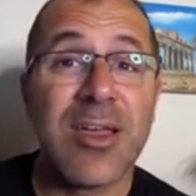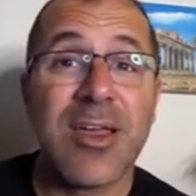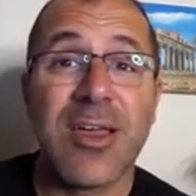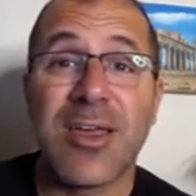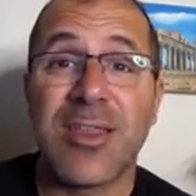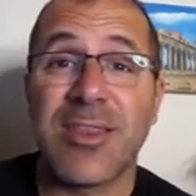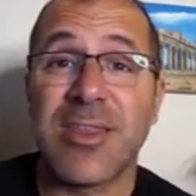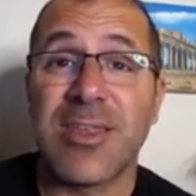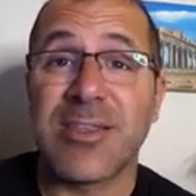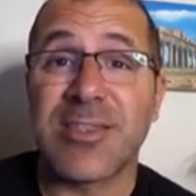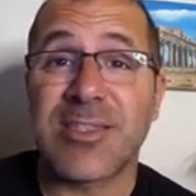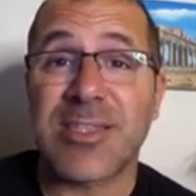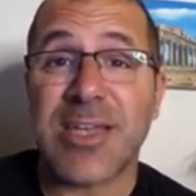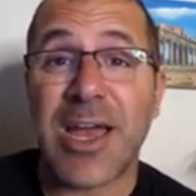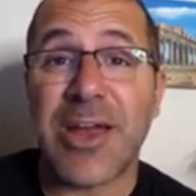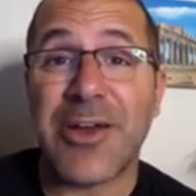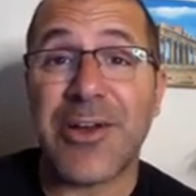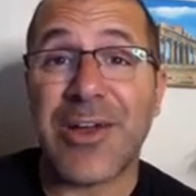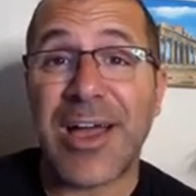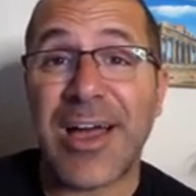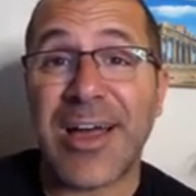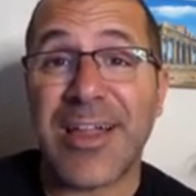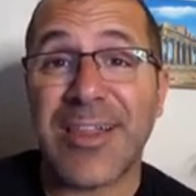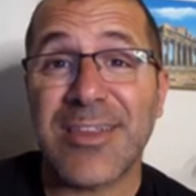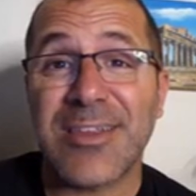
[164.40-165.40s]
The entire
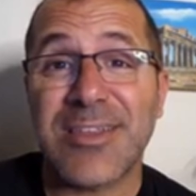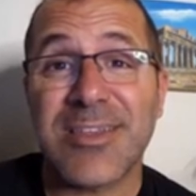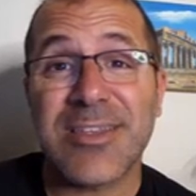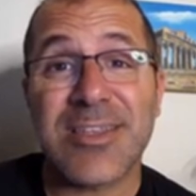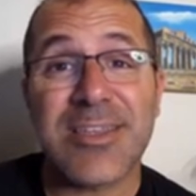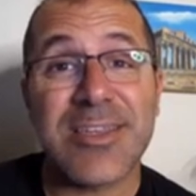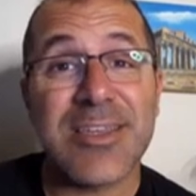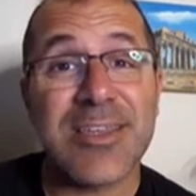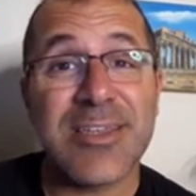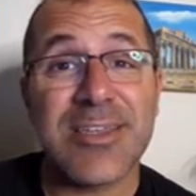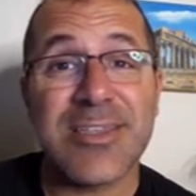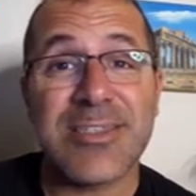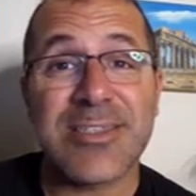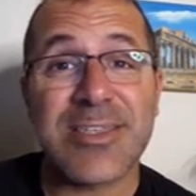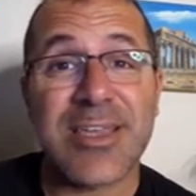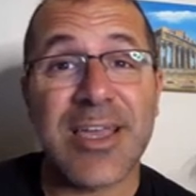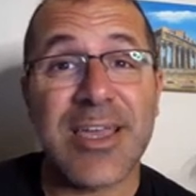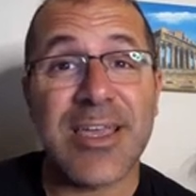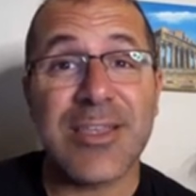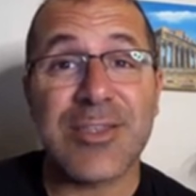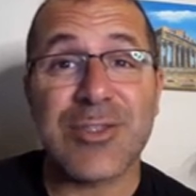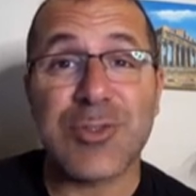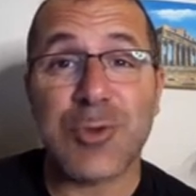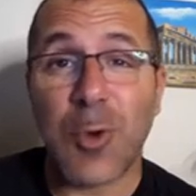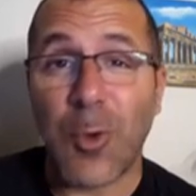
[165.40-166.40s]
island is
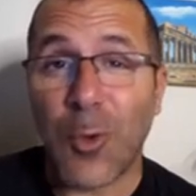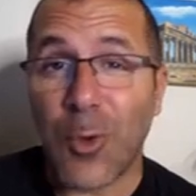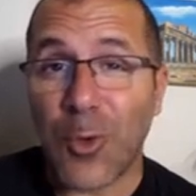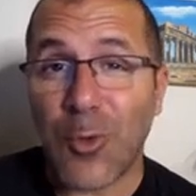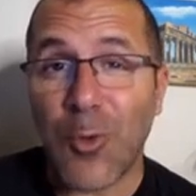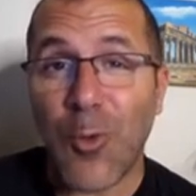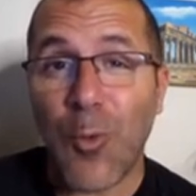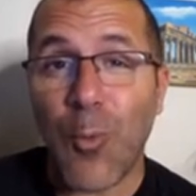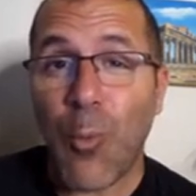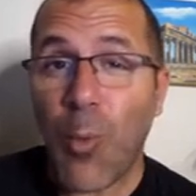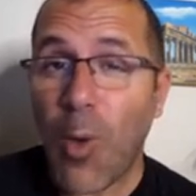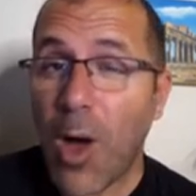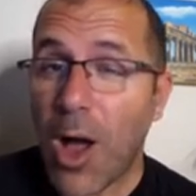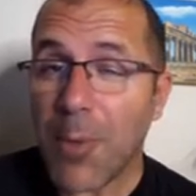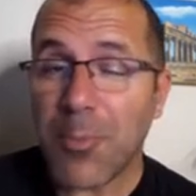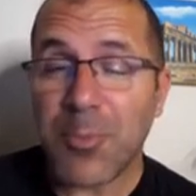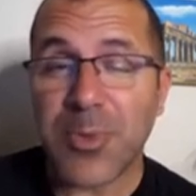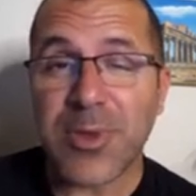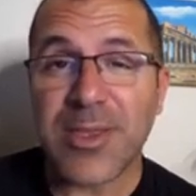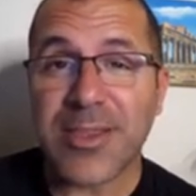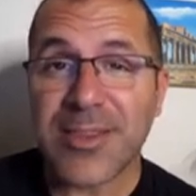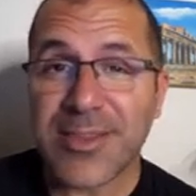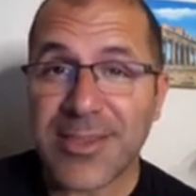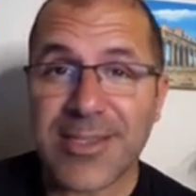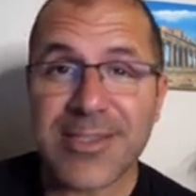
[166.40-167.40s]
a total
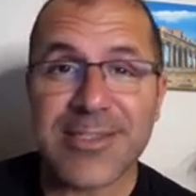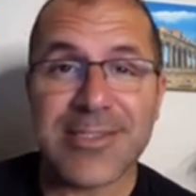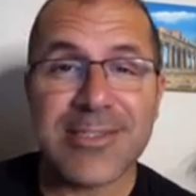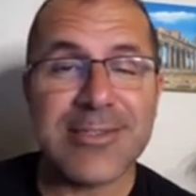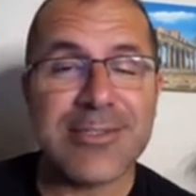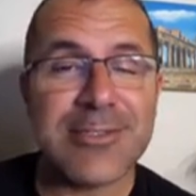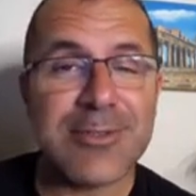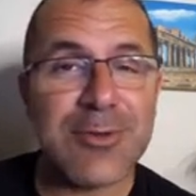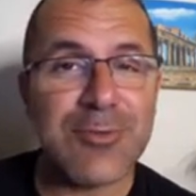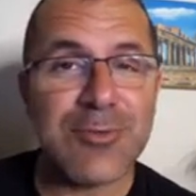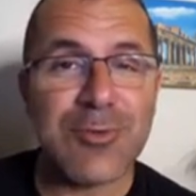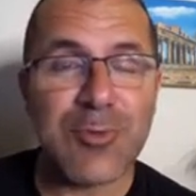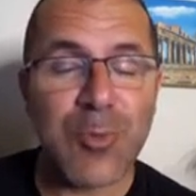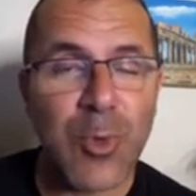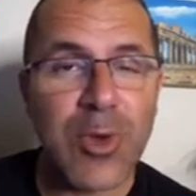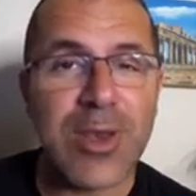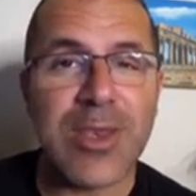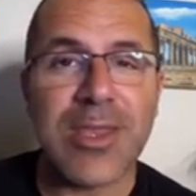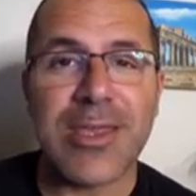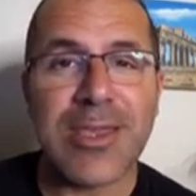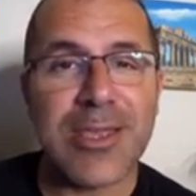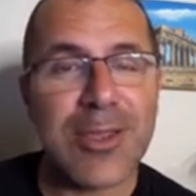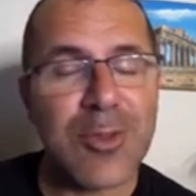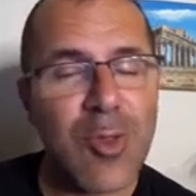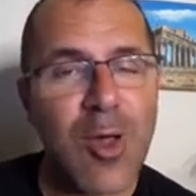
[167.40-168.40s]
whopping distance of
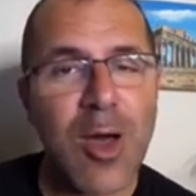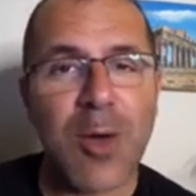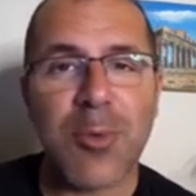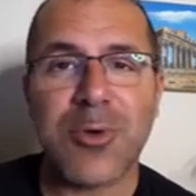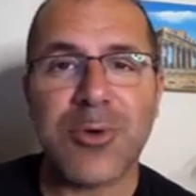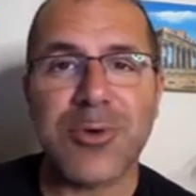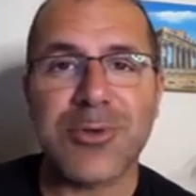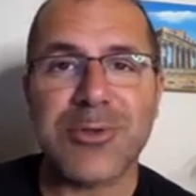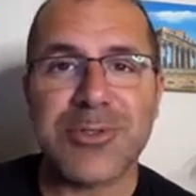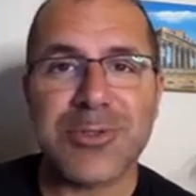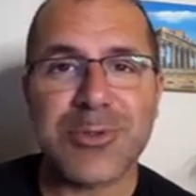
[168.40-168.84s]
20 kilometers,